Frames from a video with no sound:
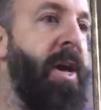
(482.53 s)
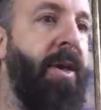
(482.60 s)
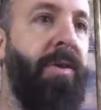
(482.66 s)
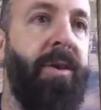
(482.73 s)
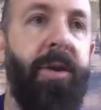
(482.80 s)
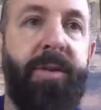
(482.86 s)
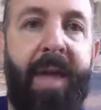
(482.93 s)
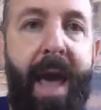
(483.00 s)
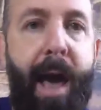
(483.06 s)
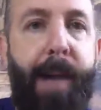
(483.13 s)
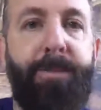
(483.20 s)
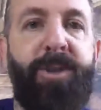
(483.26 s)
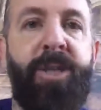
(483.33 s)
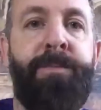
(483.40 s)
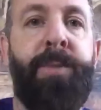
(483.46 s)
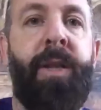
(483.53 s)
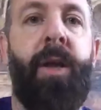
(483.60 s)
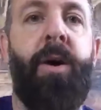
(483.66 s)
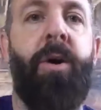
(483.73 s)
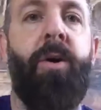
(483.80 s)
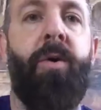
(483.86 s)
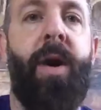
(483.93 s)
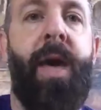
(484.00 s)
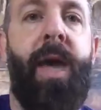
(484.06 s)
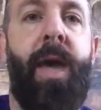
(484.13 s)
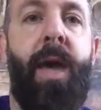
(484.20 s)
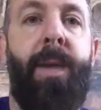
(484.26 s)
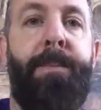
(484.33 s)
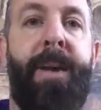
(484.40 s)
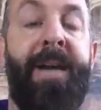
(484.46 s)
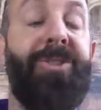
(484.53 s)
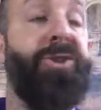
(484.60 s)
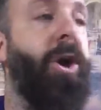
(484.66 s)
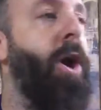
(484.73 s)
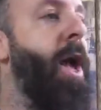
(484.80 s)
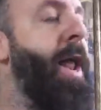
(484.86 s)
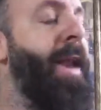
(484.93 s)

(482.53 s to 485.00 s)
The caption below a picture,